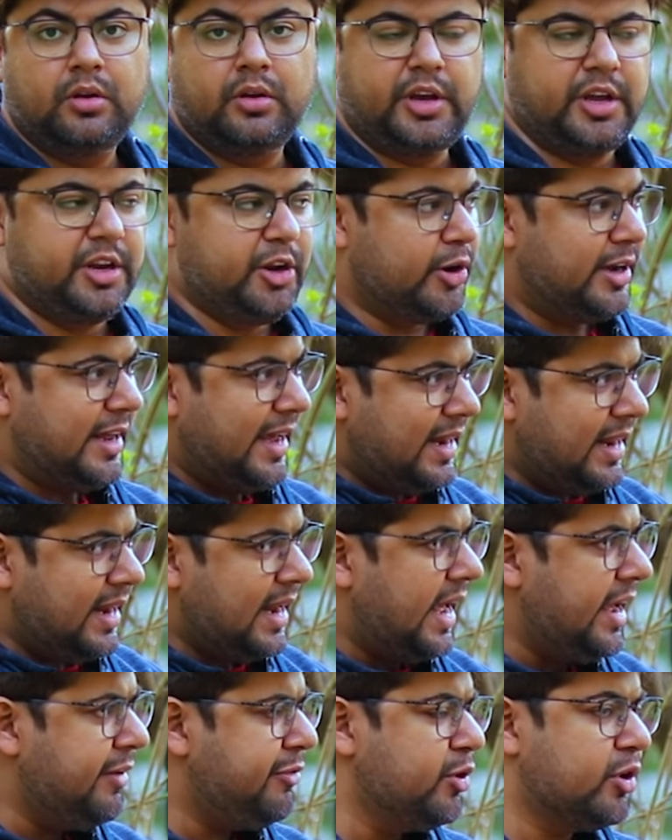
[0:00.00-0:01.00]
In your daily
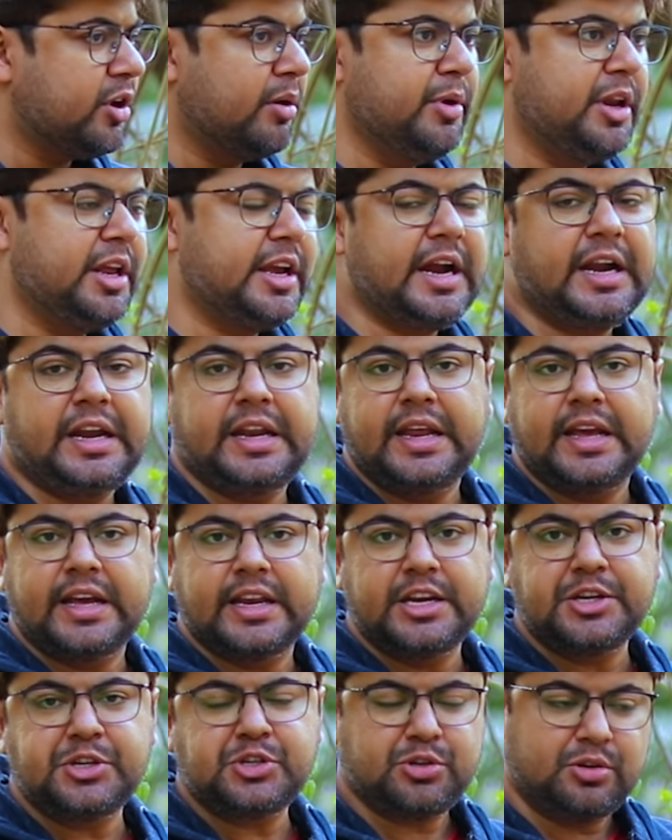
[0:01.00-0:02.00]
life, you communicate in
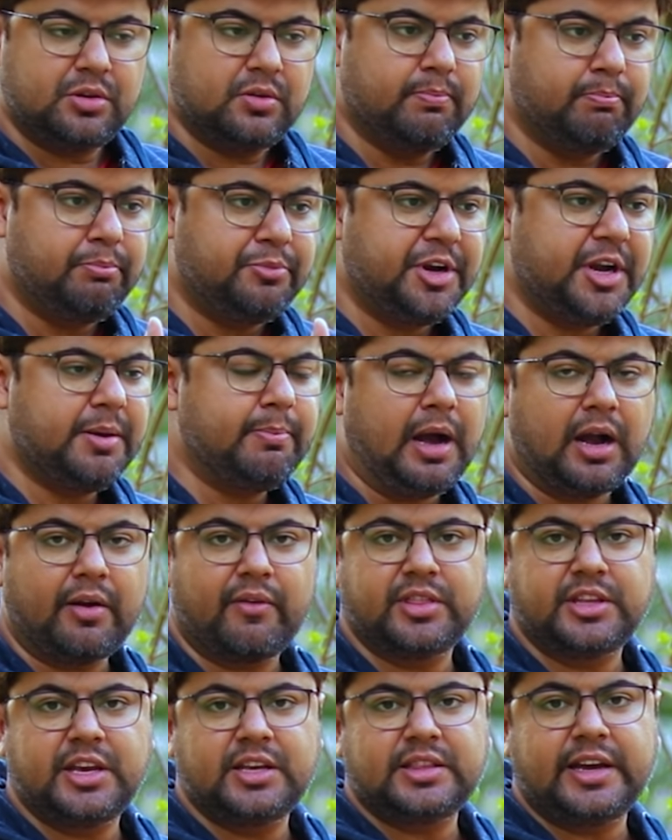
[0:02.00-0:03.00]
English, read
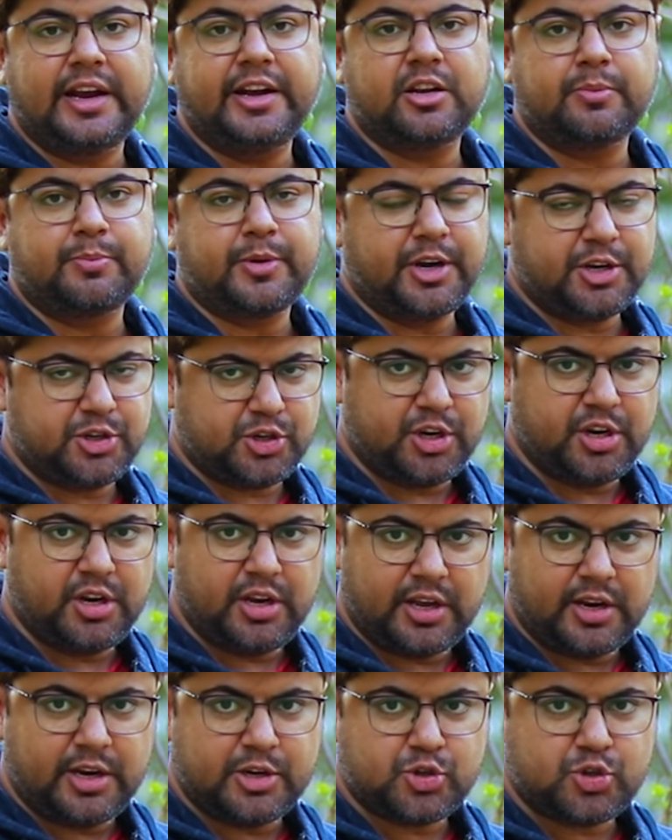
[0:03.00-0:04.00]
Bhagavad Gita interpretation in
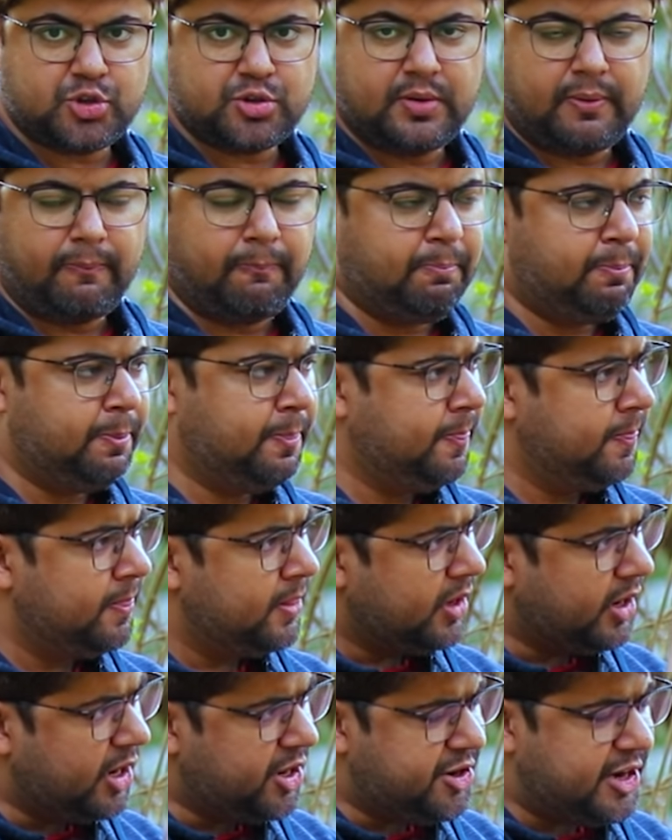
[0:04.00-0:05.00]
English.
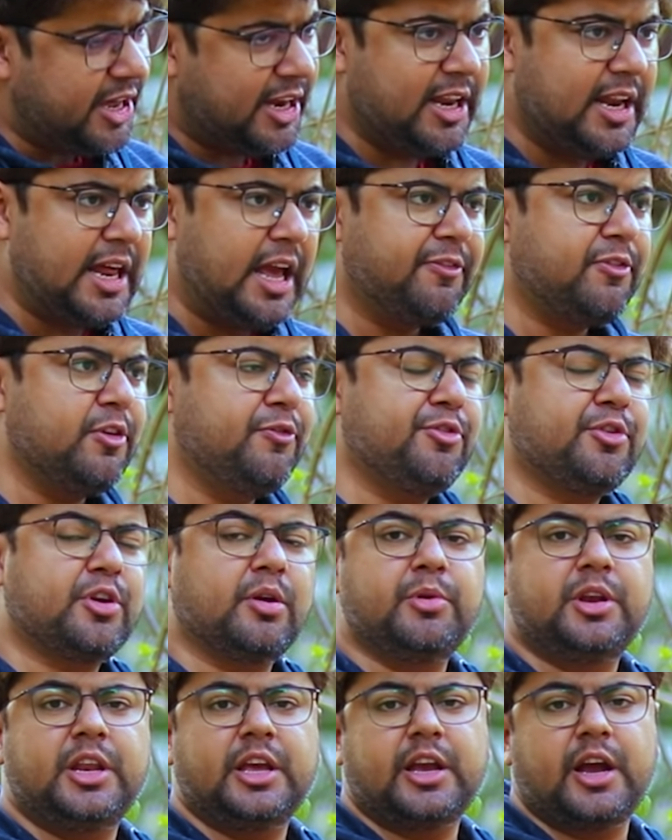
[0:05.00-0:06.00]
In daily life, if you
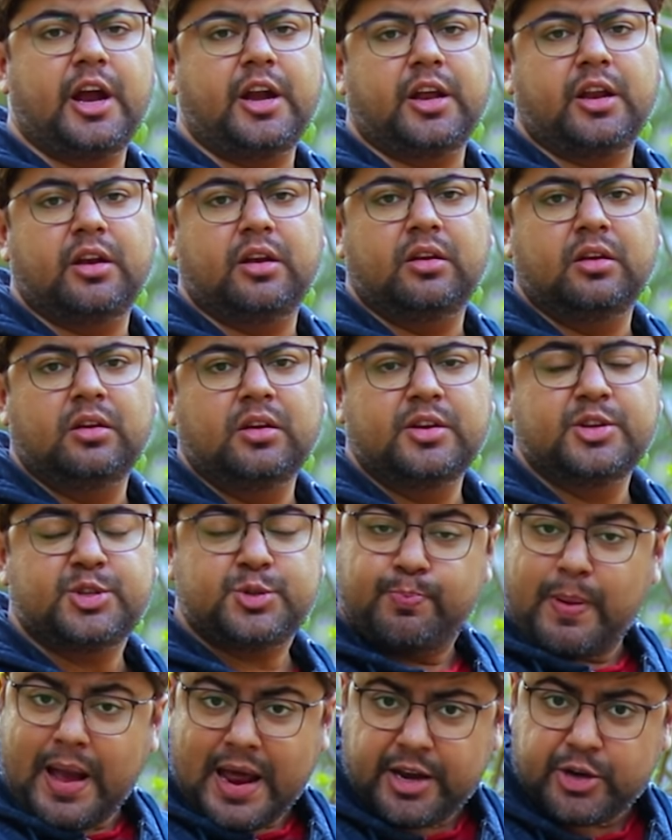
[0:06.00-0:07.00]
communicate in
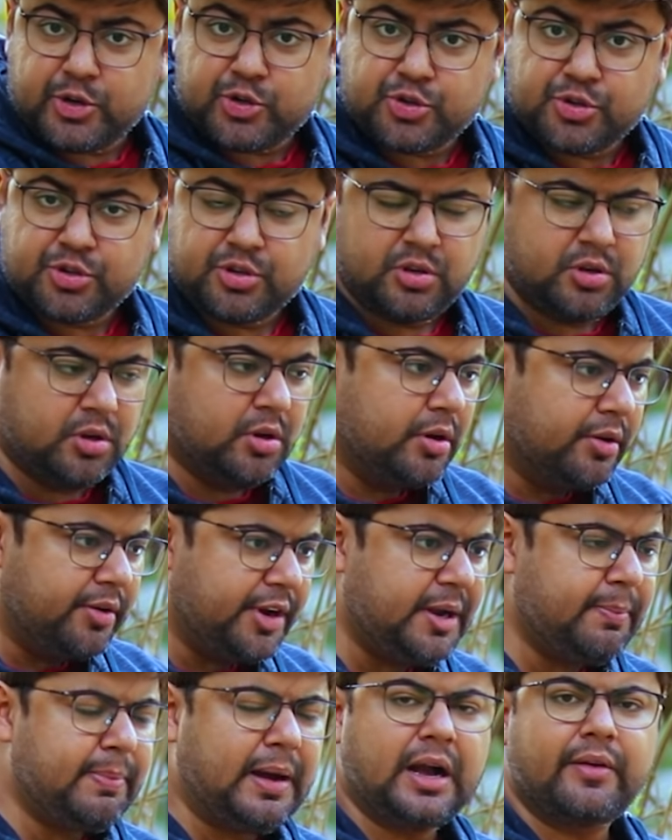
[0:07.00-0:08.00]
Spanish,
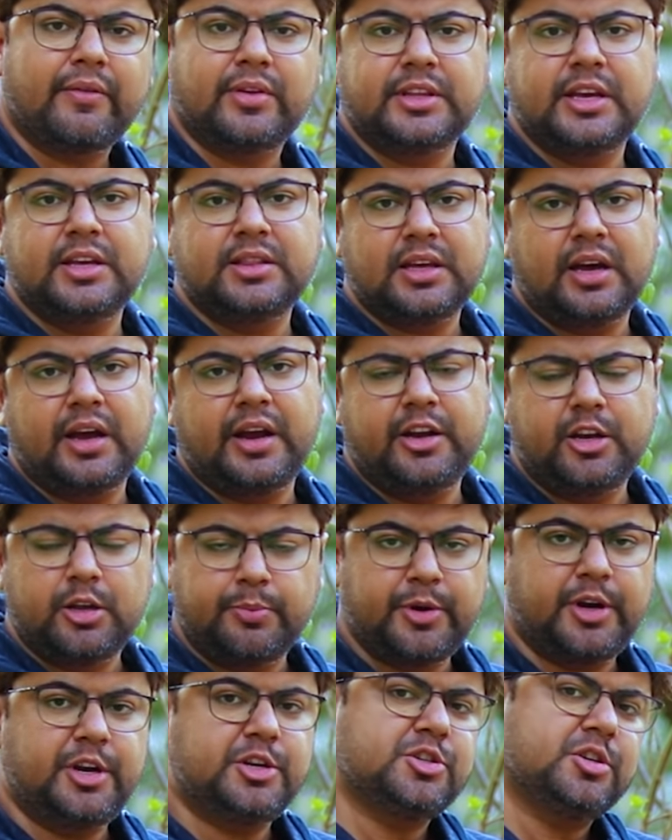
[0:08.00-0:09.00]
read Bhagavad Gita
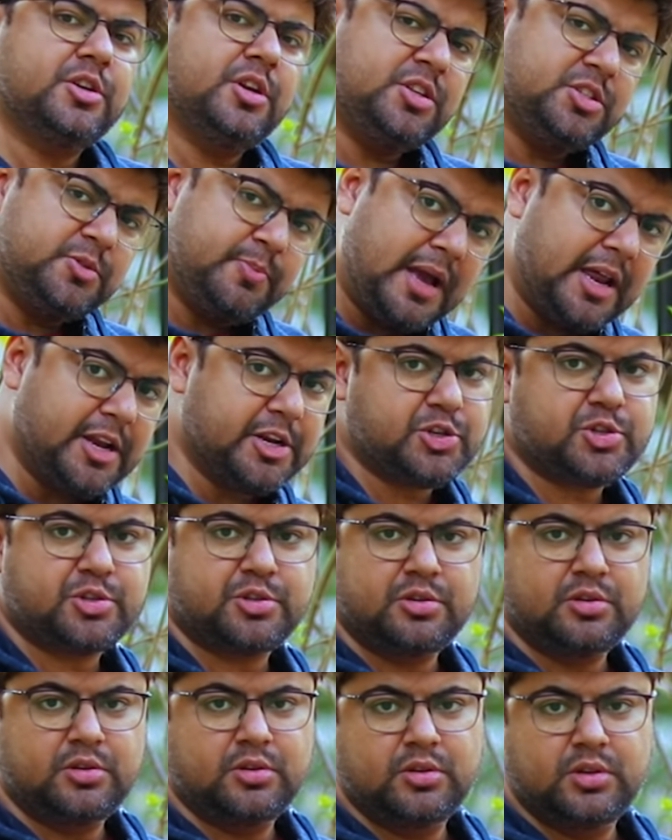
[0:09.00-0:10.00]
interpretation in Spanish.